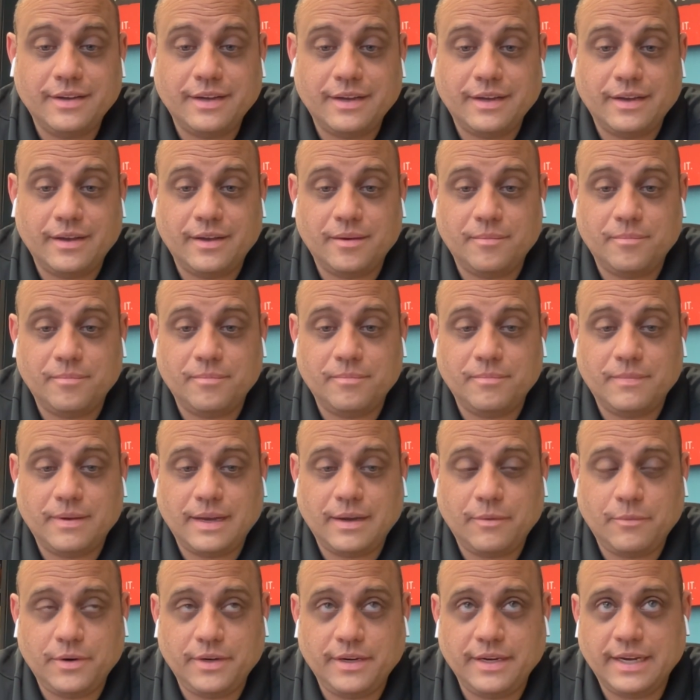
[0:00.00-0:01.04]
Um,
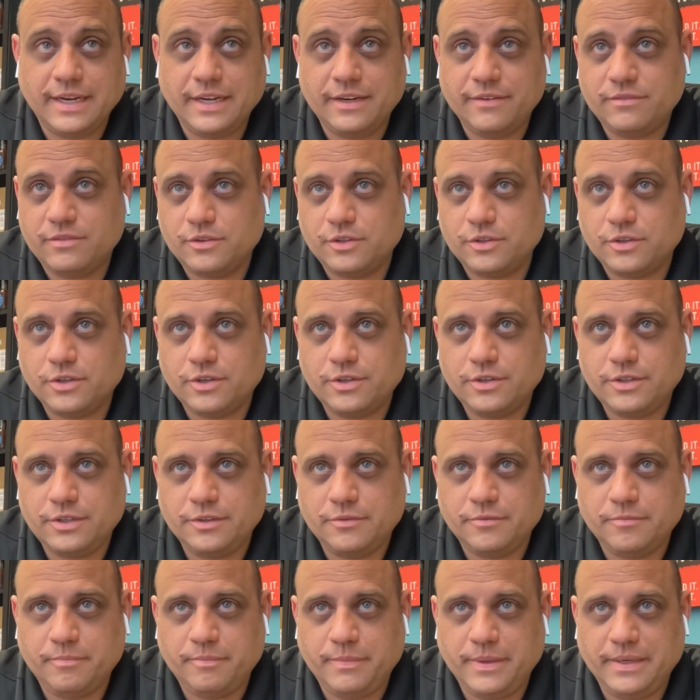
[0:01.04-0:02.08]
I would not have learned
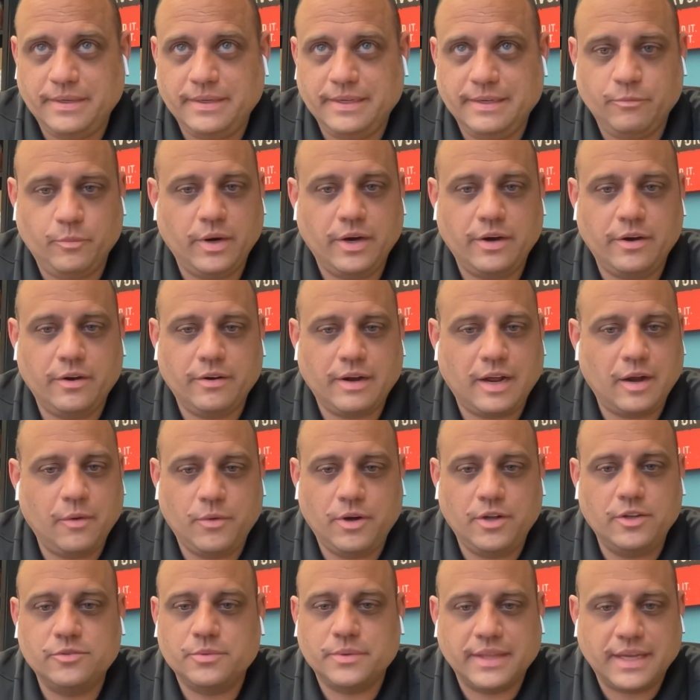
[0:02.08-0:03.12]
or been where I
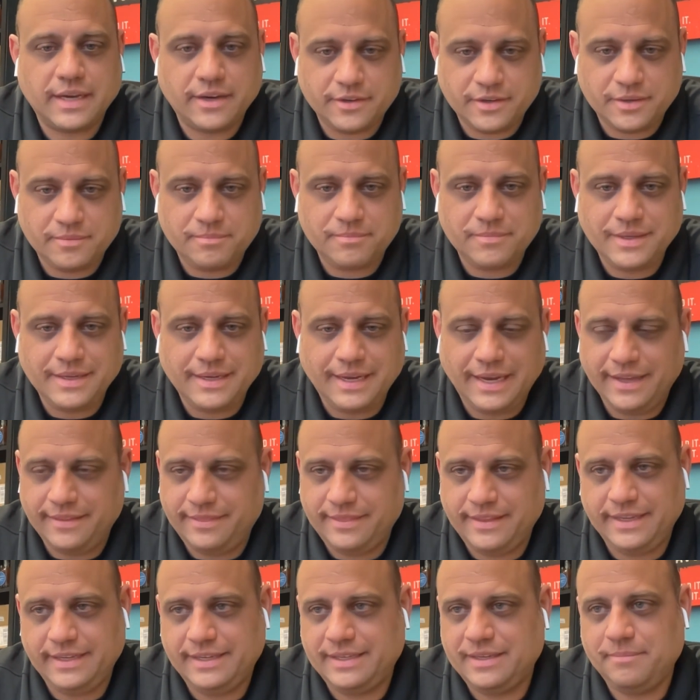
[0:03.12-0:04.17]
was without him. I
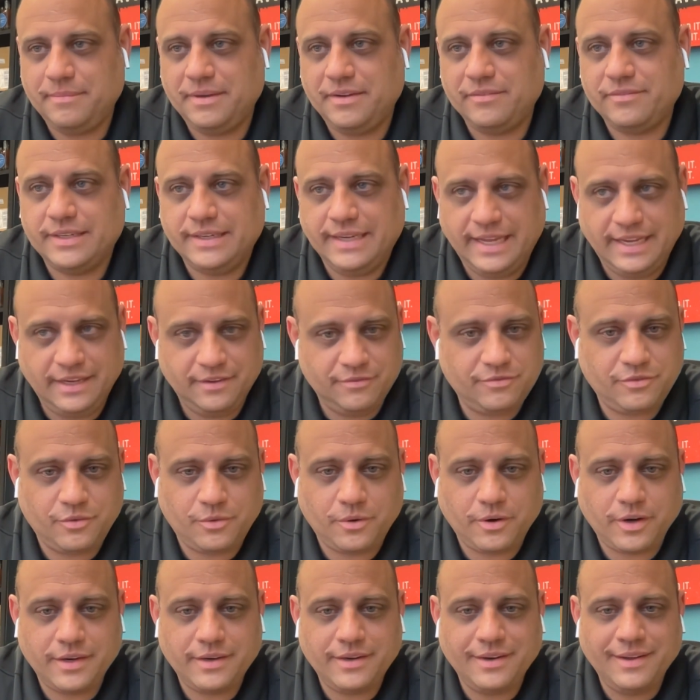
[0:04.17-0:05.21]
thank him every day
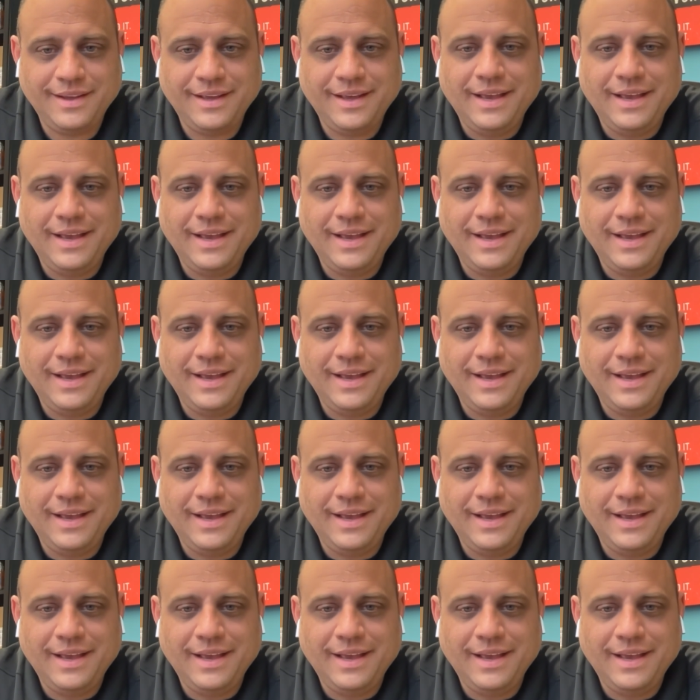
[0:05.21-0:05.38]
for it.